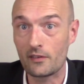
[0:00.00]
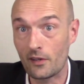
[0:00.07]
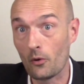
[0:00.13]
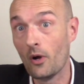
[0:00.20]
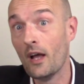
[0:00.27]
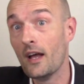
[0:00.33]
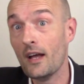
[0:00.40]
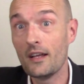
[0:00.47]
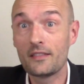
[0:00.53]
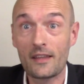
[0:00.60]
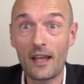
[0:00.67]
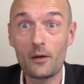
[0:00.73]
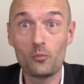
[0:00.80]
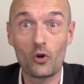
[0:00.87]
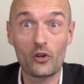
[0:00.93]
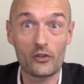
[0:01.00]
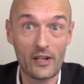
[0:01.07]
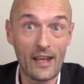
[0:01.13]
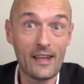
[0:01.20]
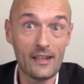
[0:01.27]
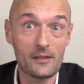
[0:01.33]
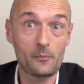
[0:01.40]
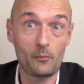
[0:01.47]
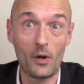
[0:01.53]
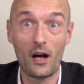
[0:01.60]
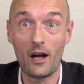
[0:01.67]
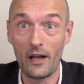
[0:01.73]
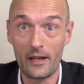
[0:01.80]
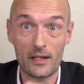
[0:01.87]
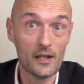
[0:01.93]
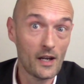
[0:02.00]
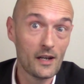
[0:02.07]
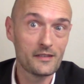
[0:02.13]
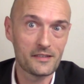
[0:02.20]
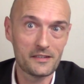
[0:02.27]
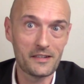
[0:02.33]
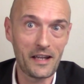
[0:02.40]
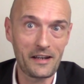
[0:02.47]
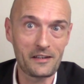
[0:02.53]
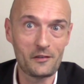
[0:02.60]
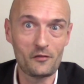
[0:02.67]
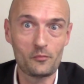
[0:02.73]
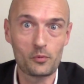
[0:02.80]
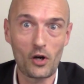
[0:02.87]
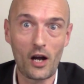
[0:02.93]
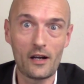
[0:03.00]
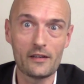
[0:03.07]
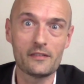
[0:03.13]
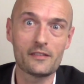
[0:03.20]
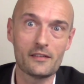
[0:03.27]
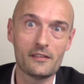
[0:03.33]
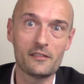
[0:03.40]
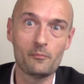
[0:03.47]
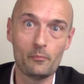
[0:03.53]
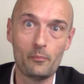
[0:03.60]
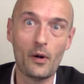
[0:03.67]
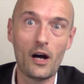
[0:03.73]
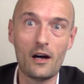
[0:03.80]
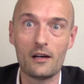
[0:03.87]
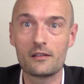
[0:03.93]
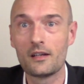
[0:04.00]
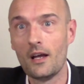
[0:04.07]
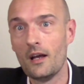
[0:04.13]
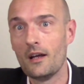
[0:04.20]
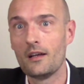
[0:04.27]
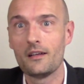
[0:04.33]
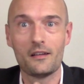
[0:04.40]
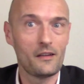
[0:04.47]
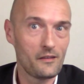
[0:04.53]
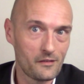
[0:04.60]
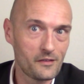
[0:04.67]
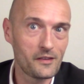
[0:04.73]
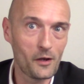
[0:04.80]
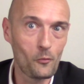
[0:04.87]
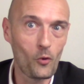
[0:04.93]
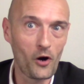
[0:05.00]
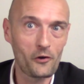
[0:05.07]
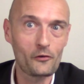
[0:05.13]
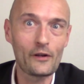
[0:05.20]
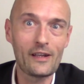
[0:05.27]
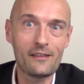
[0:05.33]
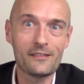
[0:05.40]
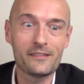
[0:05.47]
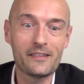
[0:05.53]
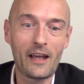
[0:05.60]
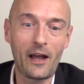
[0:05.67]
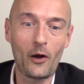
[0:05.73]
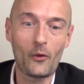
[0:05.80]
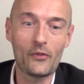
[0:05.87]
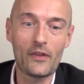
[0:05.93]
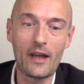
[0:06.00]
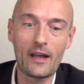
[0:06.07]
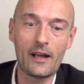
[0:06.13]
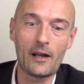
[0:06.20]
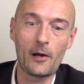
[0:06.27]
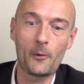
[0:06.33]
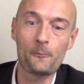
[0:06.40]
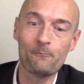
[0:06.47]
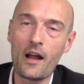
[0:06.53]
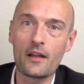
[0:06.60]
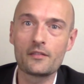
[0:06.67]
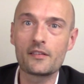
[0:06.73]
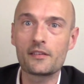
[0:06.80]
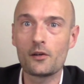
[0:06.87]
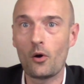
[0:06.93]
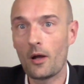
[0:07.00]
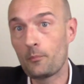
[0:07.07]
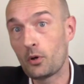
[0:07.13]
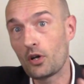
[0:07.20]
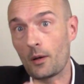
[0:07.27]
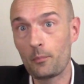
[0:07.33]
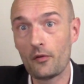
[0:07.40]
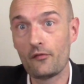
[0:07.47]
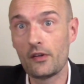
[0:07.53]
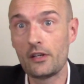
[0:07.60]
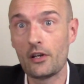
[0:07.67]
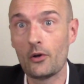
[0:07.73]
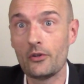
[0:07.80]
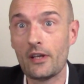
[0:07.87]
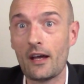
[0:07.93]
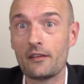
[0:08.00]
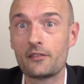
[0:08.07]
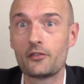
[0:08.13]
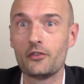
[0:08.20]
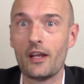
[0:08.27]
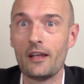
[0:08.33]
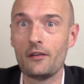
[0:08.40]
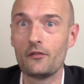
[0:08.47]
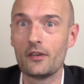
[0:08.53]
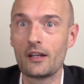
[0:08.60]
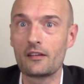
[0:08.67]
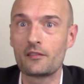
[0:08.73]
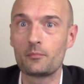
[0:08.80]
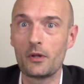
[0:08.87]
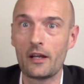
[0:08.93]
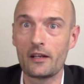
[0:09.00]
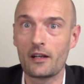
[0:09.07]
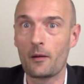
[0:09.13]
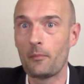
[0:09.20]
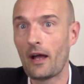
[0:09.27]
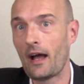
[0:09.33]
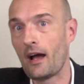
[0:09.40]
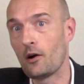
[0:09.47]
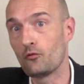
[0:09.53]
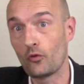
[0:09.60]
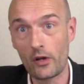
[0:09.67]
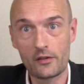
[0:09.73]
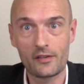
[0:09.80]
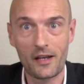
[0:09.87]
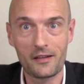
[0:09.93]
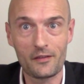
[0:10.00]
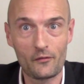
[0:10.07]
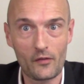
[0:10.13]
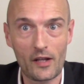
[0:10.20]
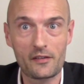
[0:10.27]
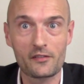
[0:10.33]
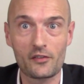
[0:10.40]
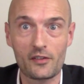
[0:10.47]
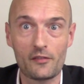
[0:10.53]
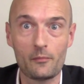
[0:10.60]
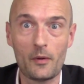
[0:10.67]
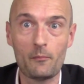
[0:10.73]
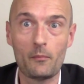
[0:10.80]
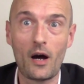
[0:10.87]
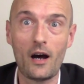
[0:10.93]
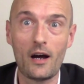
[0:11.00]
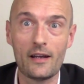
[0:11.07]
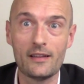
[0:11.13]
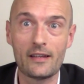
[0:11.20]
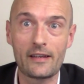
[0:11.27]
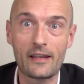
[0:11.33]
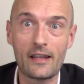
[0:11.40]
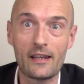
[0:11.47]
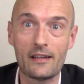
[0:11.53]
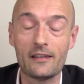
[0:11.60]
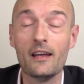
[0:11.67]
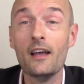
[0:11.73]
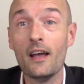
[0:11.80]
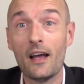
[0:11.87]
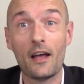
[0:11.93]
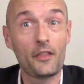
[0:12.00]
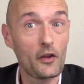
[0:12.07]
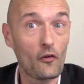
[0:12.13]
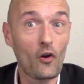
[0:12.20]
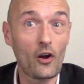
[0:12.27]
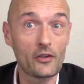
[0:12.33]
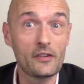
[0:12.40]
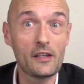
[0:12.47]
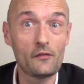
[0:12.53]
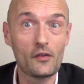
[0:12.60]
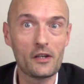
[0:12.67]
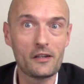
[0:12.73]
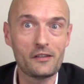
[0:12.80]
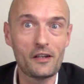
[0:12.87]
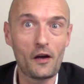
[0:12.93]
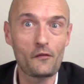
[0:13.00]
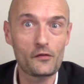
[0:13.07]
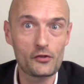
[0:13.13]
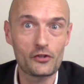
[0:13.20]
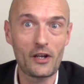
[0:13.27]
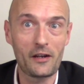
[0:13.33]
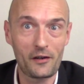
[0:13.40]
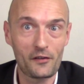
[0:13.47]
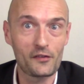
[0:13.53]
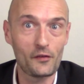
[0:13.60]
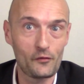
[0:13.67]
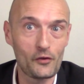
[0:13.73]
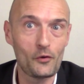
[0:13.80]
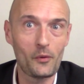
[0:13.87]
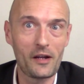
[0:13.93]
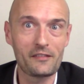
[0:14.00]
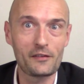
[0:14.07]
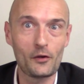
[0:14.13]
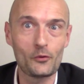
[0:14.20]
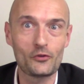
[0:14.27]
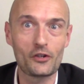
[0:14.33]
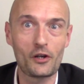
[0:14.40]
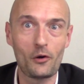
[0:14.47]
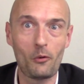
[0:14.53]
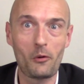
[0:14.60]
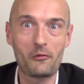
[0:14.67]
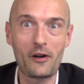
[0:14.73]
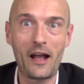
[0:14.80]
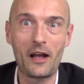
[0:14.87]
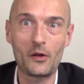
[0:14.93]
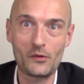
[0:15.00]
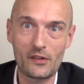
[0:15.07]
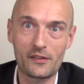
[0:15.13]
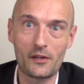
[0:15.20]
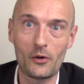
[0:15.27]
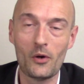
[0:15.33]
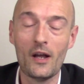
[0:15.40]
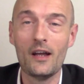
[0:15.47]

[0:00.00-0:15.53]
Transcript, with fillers: So they weren't hit by the negative prices, but the worry is now there. And so I put up a video yesterday even explaining about how retail investors have been piling in and there aren't even enough shares of USO to go around. So